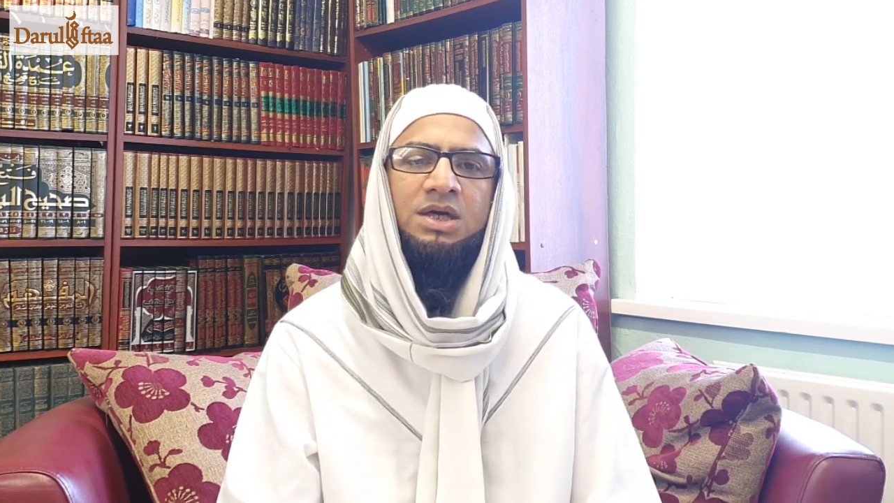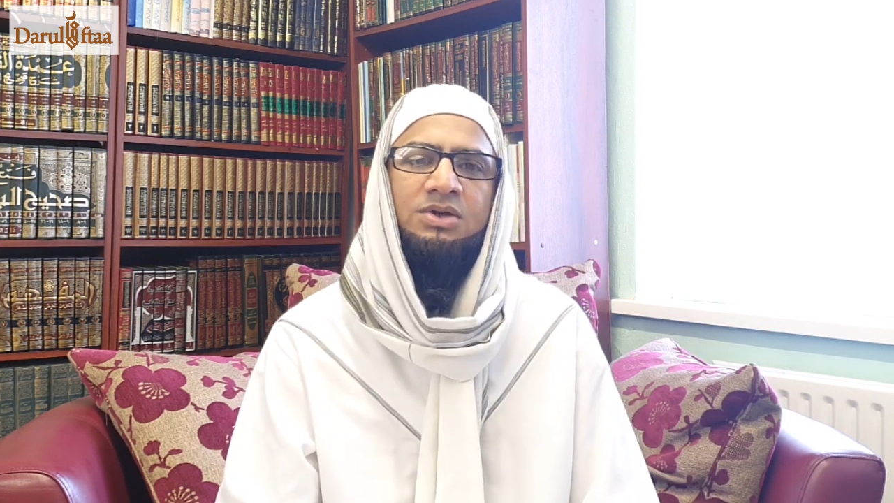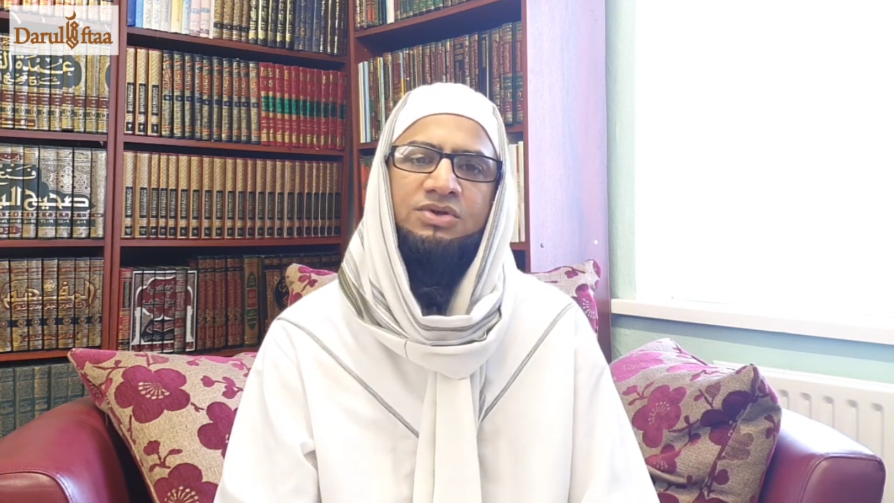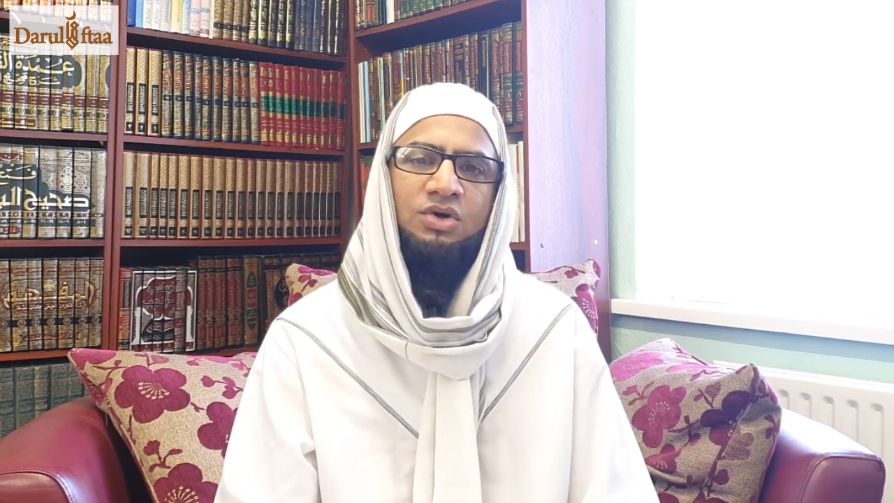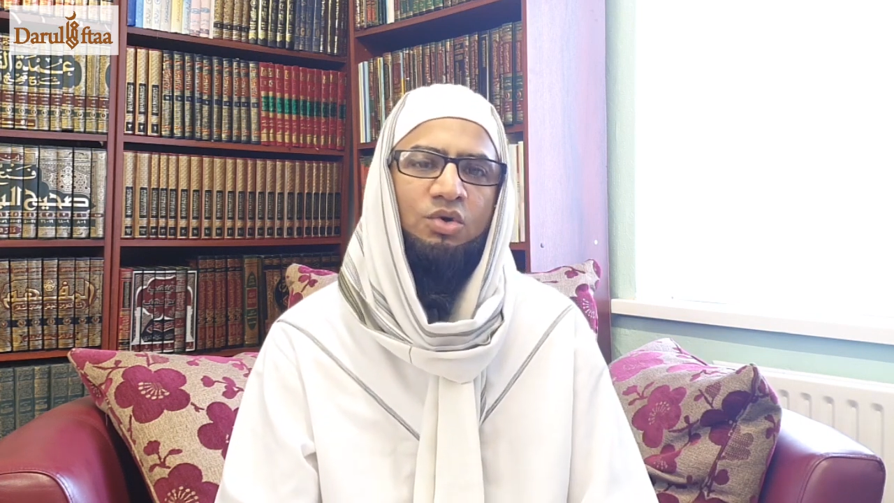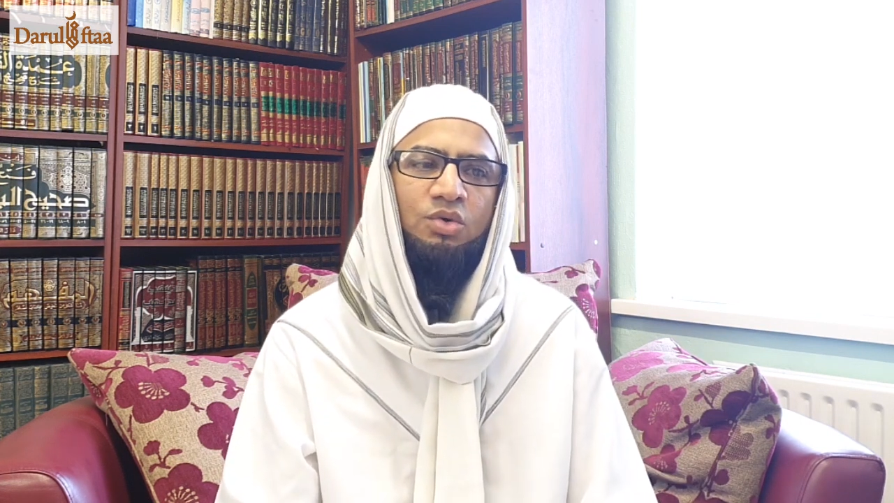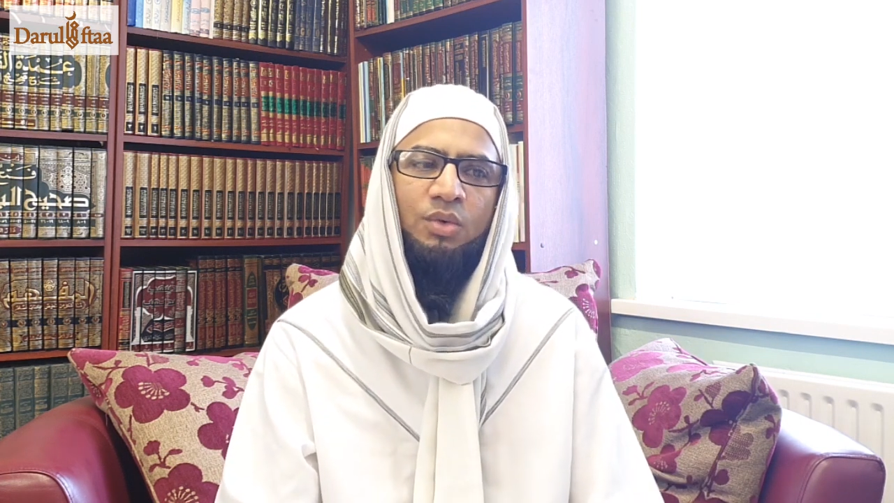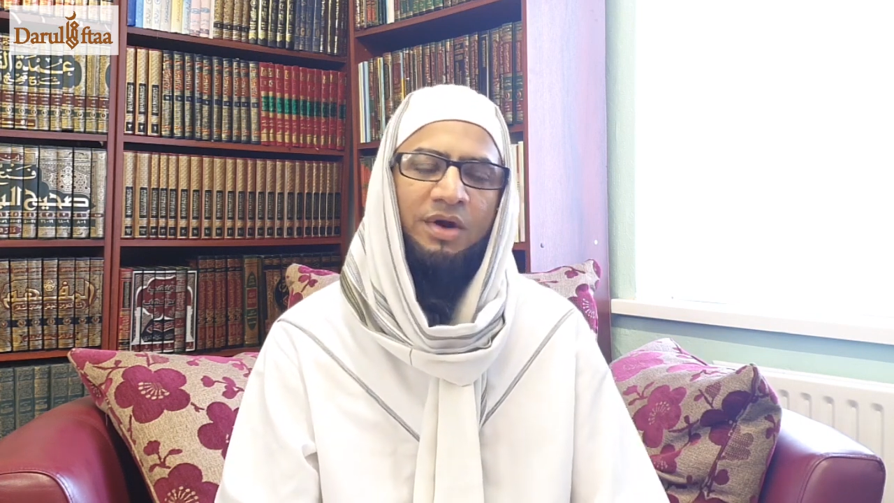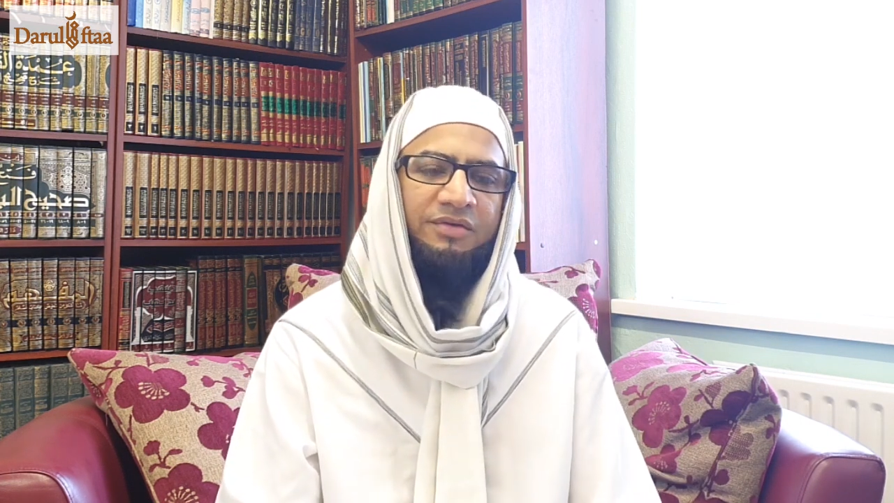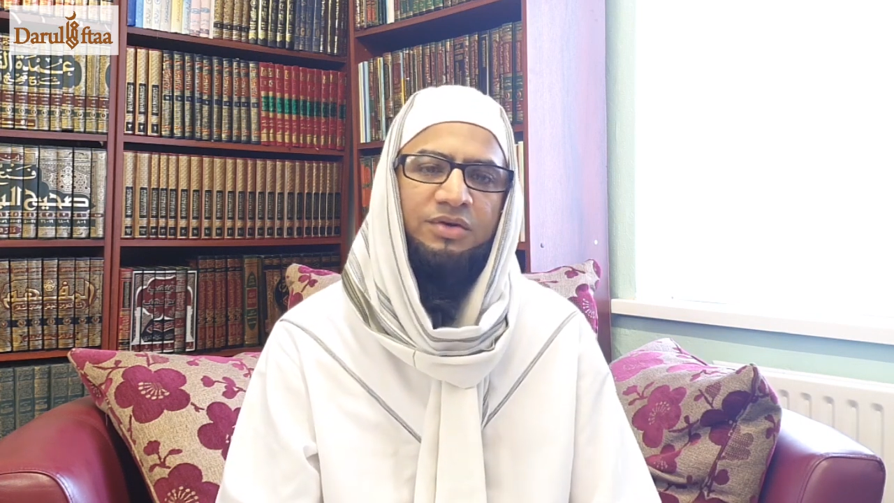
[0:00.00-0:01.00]
So,
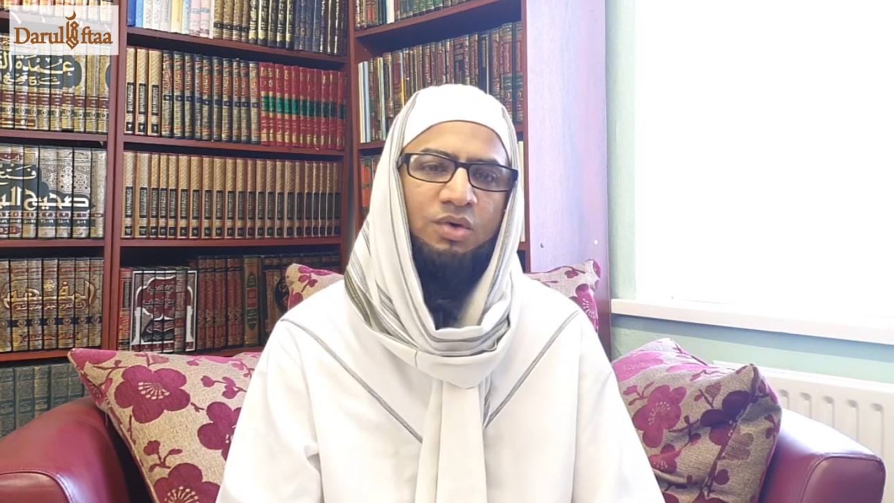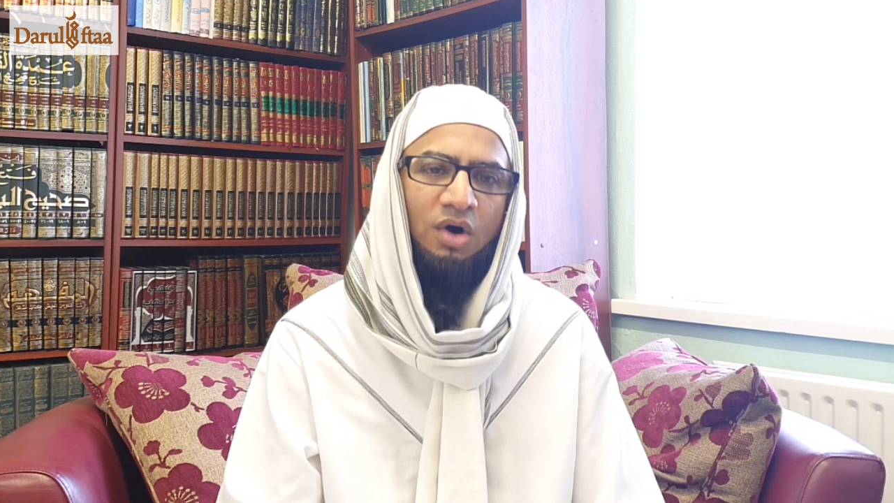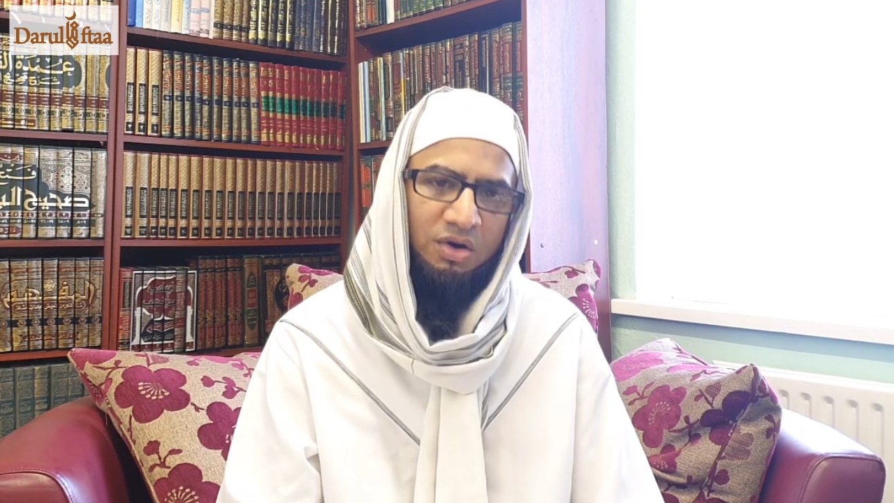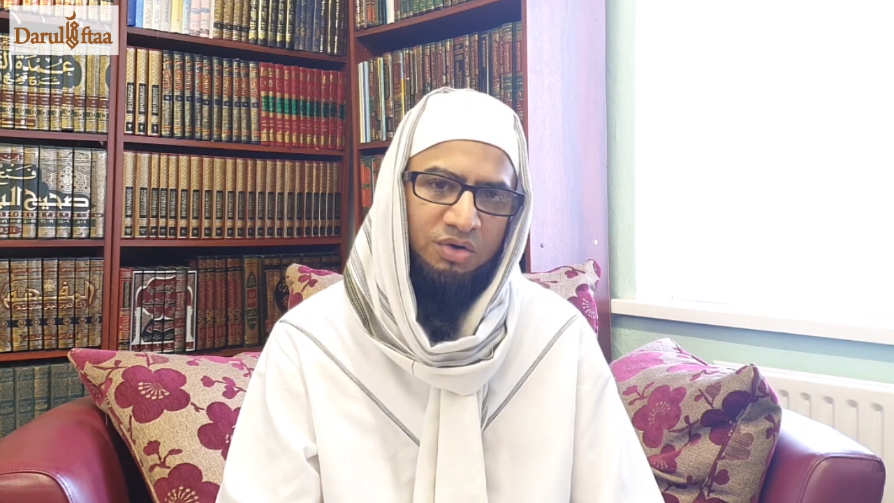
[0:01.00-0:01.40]
wherever you are,